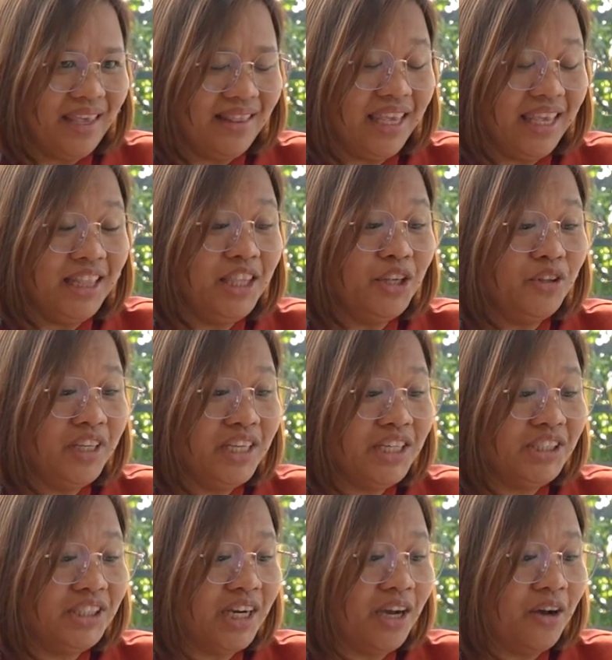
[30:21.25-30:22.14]
in
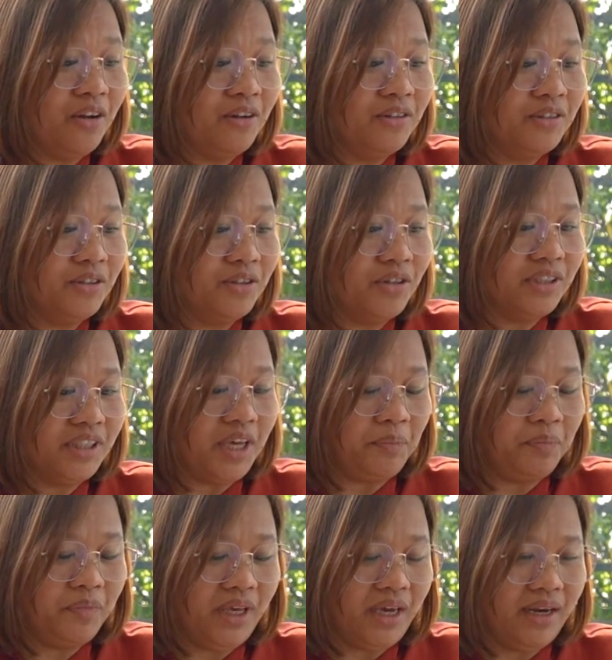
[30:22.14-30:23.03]
Indonesia also
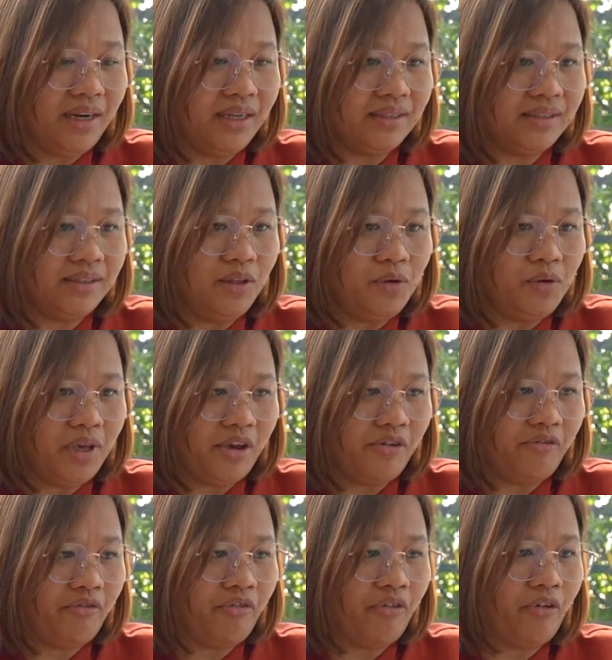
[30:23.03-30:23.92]
Septian is
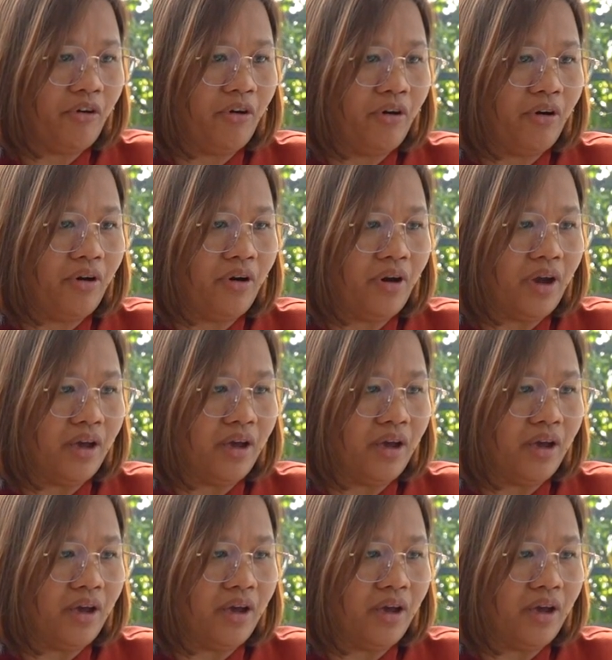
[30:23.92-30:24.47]
looking for